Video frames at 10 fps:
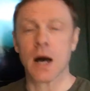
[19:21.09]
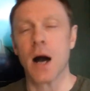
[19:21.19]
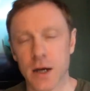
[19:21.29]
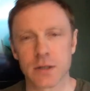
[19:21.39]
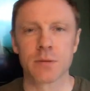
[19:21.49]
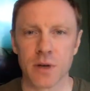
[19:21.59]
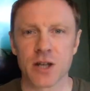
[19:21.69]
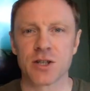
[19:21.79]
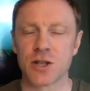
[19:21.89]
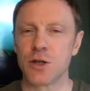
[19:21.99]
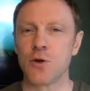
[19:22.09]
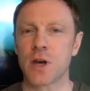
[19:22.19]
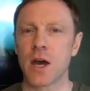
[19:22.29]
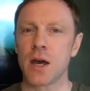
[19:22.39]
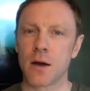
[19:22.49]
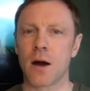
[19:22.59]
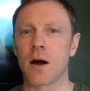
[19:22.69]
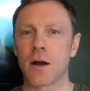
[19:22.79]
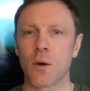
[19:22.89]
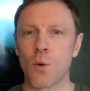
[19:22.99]
And because it's the UK
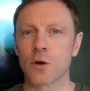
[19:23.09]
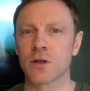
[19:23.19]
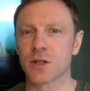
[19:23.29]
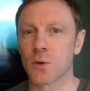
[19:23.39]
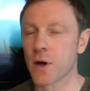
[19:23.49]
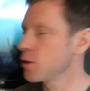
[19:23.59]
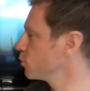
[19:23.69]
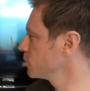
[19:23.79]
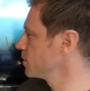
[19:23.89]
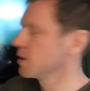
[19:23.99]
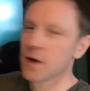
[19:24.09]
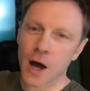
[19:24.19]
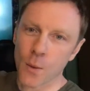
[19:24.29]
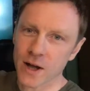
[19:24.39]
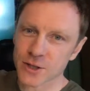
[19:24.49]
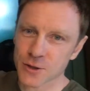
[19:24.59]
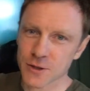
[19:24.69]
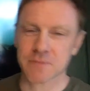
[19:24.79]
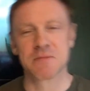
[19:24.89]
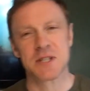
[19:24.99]
and our waters are quite cold, a wetsuit,
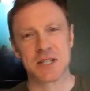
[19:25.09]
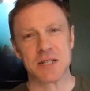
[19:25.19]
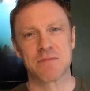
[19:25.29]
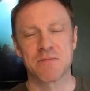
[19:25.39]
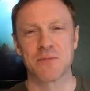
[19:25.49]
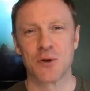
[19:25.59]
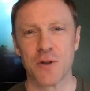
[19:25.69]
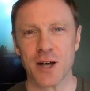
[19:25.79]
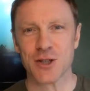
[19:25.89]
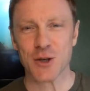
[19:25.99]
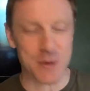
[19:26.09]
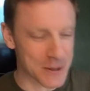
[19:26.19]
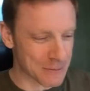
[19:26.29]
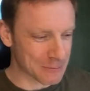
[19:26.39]
because I'm not that stupid.